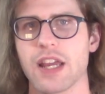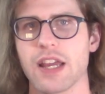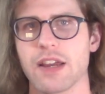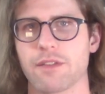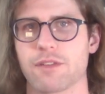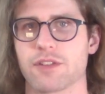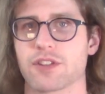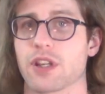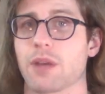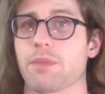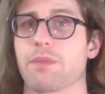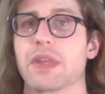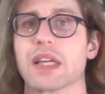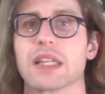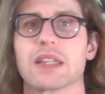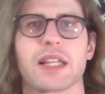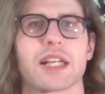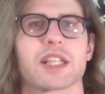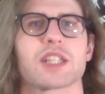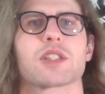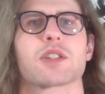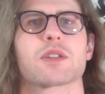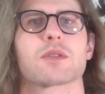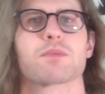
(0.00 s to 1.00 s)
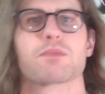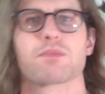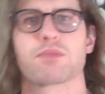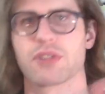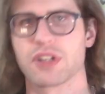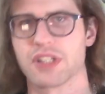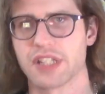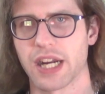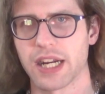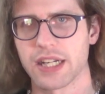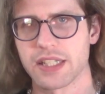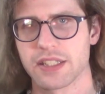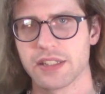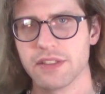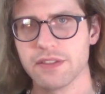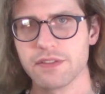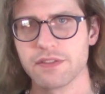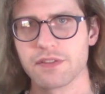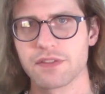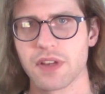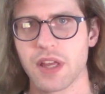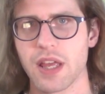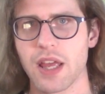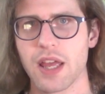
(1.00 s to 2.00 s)
for something less
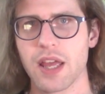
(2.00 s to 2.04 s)
productive?